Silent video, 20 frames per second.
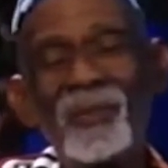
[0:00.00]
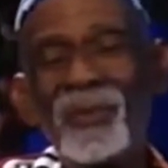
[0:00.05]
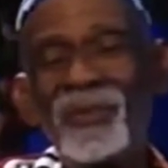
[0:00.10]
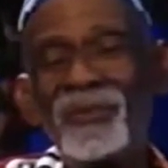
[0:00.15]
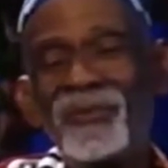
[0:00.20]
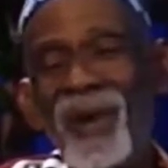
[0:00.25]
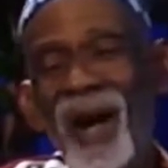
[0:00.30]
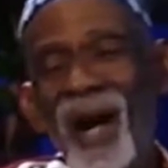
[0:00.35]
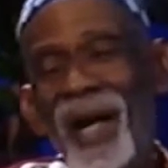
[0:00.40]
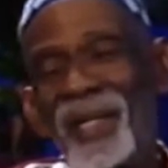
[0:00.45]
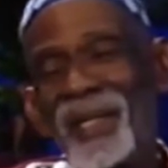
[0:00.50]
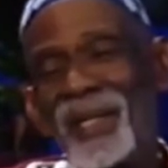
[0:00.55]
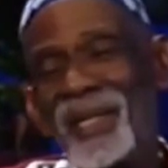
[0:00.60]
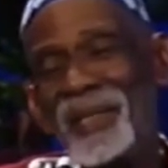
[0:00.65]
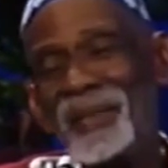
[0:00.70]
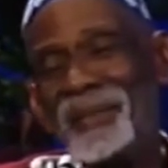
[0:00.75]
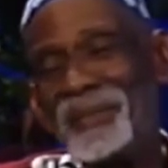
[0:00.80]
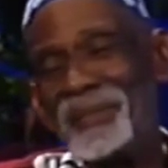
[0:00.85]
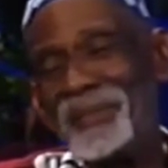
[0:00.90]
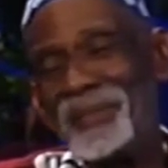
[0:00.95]
We find
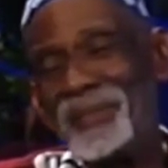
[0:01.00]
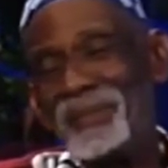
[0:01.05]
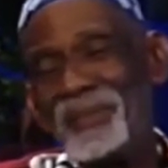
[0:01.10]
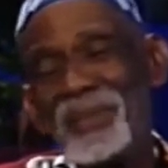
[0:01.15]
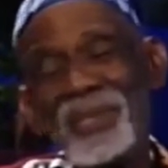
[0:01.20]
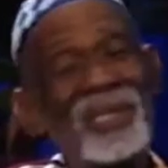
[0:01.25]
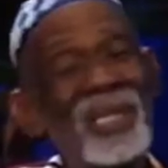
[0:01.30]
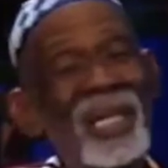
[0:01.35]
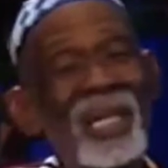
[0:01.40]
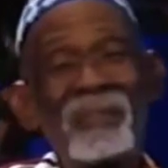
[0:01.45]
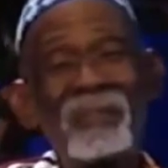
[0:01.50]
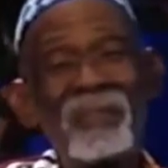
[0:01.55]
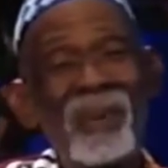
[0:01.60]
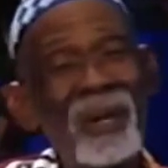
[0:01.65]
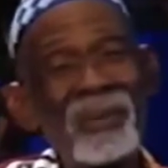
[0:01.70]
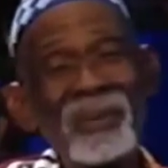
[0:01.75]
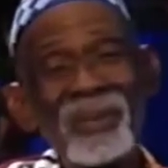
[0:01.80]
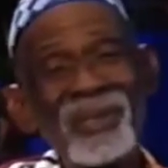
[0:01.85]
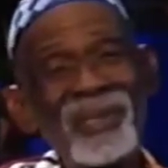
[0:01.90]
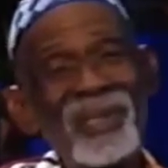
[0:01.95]
that Mr.
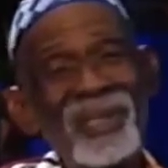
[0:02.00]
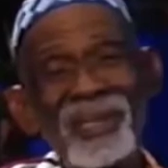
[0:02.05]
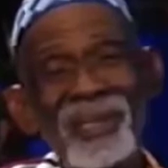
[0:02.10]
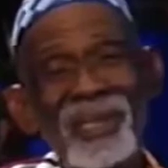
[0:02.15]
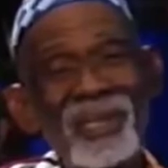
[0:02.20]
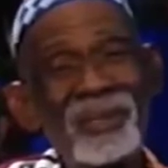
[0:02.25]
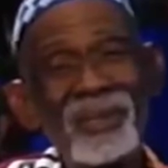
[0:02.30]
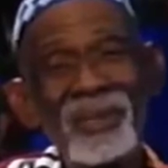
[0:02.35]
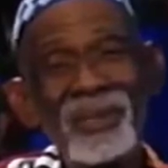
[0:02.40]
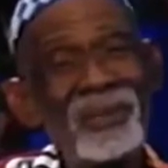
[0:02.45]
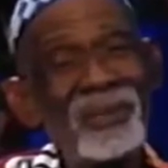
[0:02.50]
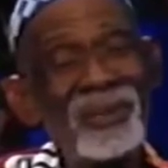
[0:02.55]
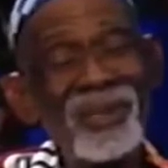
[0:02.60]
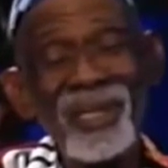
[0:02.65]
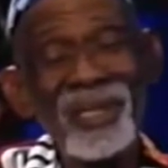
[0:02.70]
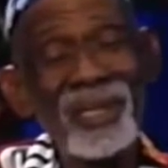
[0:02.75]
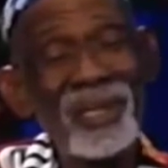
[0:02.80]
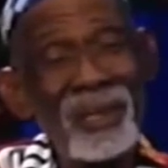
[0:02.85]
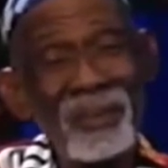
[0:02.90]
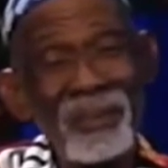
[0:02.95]
Hippocrates didn't use
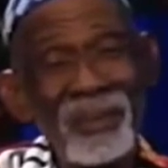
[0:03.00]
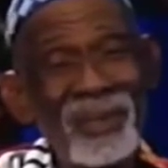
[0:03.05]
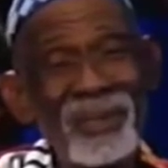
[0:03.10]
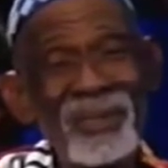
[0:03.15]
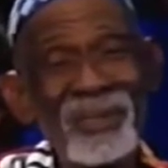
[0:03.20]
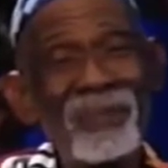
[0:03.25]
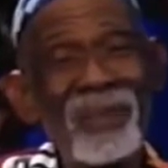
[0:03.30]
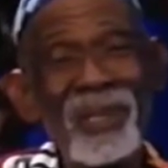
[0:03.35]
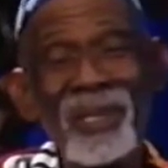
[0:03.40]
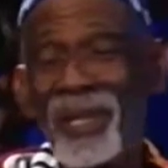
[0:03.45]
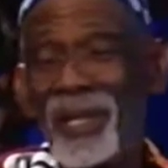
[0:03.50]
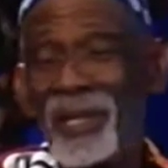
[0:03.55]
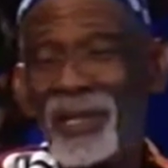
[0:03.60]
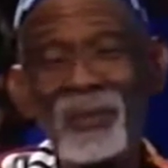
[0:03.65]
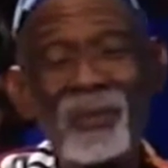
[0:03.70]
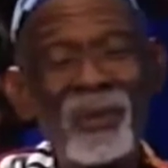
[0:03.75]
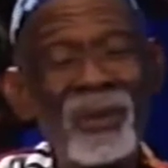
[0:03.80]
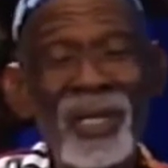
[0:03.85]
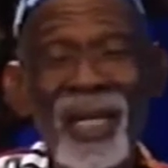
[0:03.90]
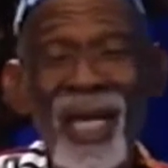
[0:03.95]
any chemicals because
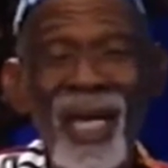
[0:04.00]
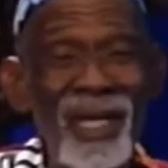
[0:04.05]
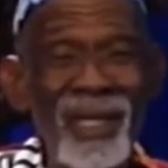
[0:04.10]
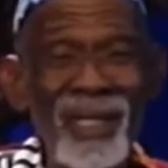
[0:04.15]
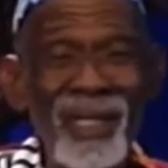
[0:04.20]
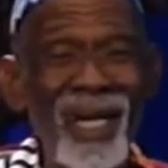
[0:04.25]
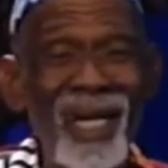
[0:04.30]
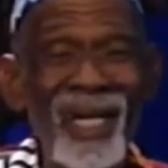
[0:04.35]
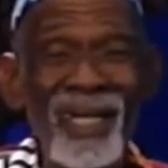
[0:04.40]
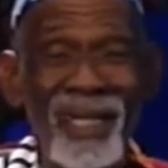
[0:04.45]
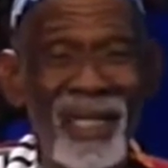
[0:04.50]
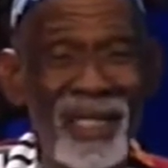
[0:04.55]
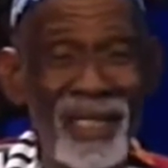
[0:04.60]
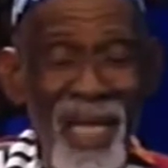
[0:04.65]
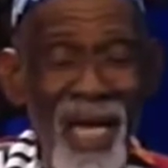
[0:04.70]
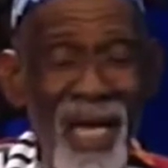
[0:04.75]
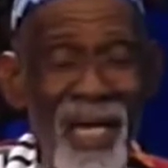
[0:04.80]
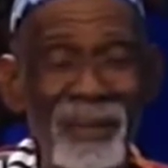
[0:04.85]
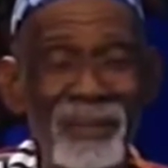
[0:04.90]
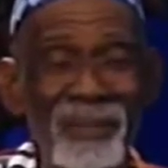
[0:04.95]
there weren't any at that
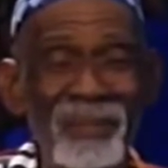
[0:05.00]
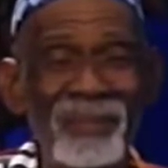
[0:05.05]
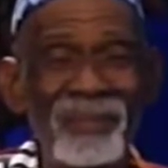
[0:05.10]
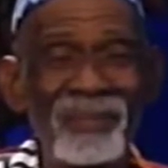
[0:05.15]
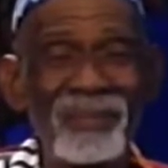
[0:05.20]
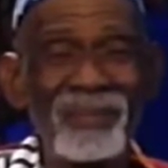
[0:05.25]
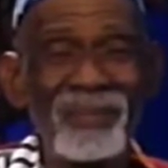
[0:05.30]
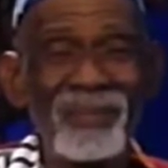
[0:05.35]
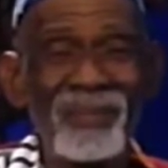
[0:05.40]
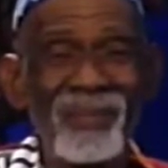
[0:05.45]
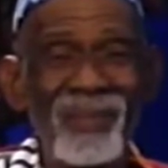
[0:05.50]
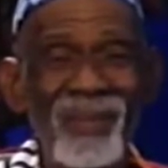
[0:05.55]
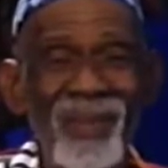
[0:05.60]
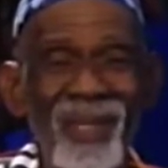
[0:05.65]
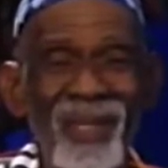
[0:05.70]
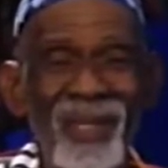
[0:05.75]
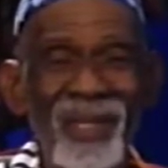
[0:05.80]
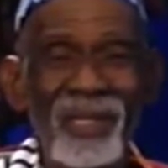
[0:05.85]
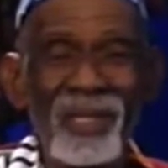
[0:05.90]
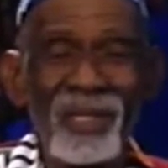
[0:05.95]
time.
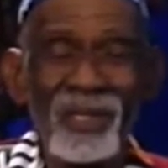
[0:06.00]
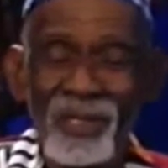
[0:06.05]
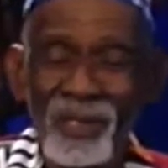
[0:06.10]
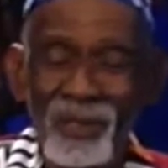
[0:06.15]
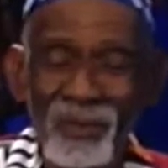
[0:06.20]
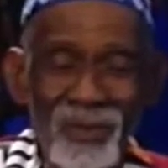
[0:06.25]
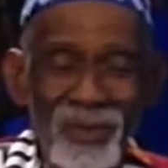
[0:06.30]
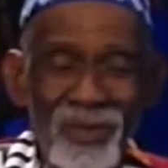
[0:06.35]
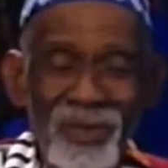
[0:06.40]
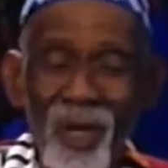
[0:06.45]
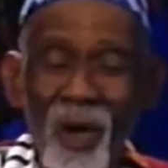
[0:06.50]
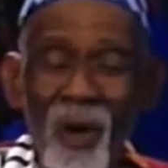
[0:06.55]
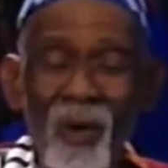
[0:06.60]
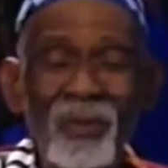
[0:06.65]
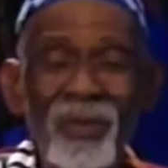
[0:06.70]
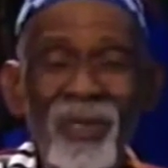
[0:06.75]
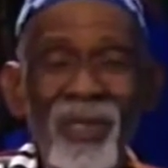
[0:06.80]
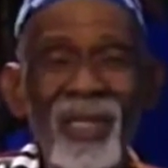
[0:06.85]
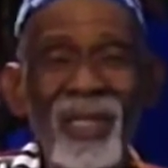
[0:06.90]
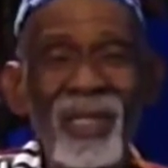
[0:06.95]
He used
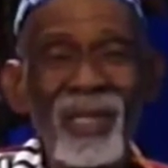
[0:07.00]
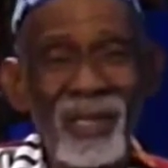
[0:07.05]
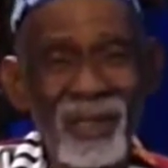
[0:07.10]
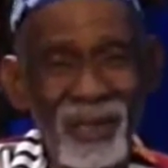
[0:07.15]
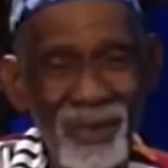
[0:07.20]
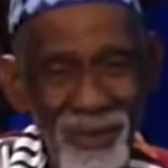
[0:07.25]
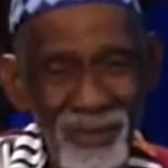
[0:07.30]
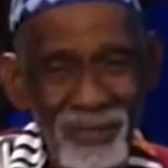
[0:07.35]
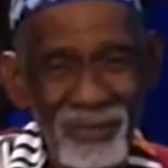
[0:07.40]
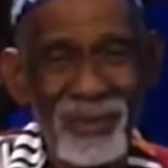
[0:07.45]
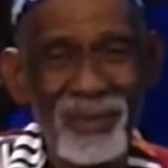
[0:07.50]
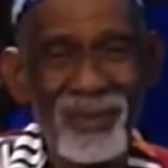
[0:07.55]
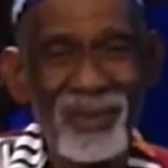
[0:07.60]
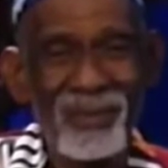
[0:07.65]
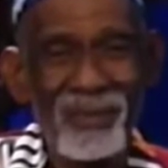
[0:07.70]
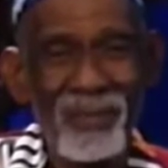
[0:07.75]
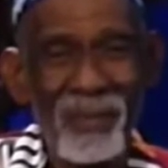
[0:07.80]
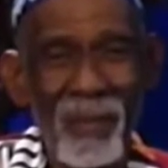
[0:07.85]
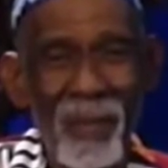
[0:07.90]
only herbs.